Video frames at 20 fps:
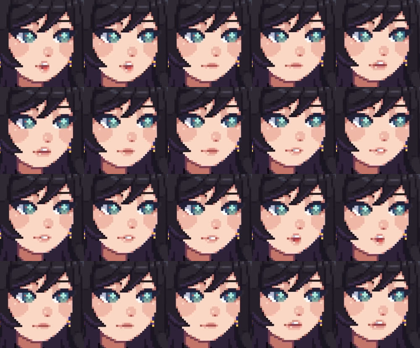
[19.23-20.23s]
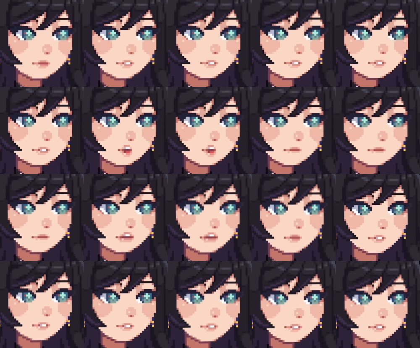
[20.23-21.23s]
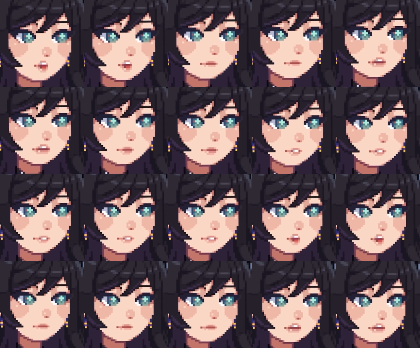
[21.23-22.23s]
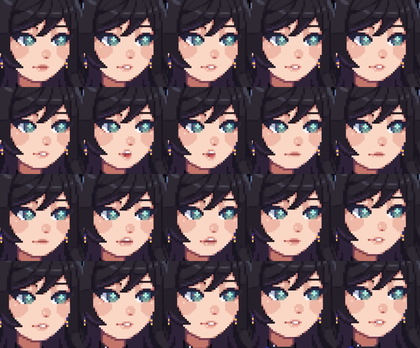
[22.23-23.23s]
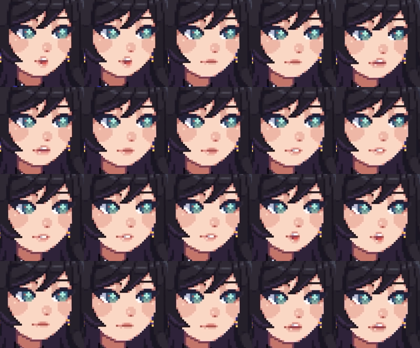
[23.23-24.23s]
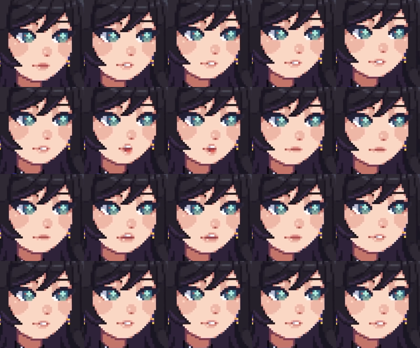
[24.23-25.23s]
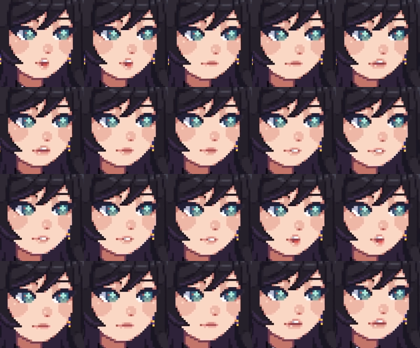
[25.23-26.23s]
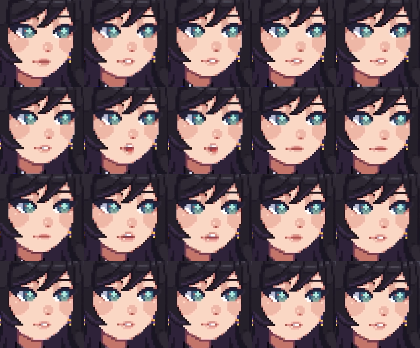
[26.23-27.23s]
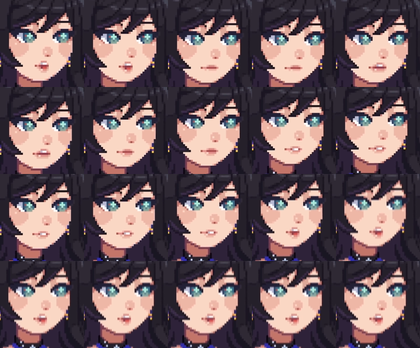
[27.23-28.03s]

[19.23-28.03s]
leave a like to support the video. And before we get straight into it, I wanted to ask you guys, what is something that you like doing just as a hobby? And the